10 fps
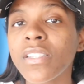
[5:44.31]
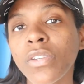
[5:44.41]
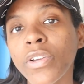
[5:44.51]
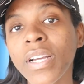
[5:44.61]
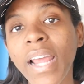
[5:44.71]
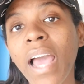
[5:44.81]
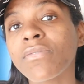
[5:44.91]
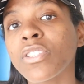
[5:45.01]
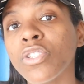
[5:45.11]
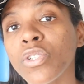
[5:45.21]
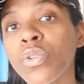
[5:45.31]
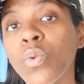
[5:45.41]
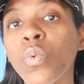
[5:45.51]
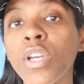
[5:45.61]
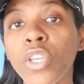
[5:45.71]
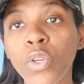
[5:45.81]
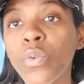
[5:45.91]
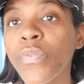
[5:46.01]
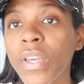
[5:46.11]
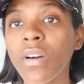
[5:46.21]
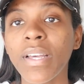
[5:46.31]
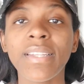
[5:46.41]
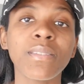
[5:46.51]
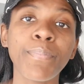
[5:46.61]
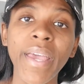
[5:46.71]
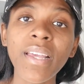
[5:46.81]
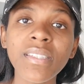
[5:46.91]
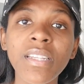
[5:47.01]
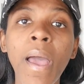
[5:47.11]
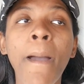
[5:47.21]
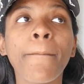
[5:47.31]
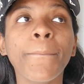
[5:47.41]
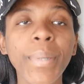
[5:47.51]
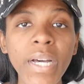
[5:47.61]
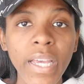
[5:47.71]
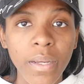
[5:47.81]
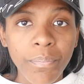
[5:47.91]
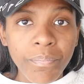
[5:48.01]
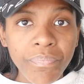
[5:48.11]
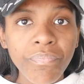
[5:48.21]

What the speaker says: and so you're going to have to do what you feel is best, but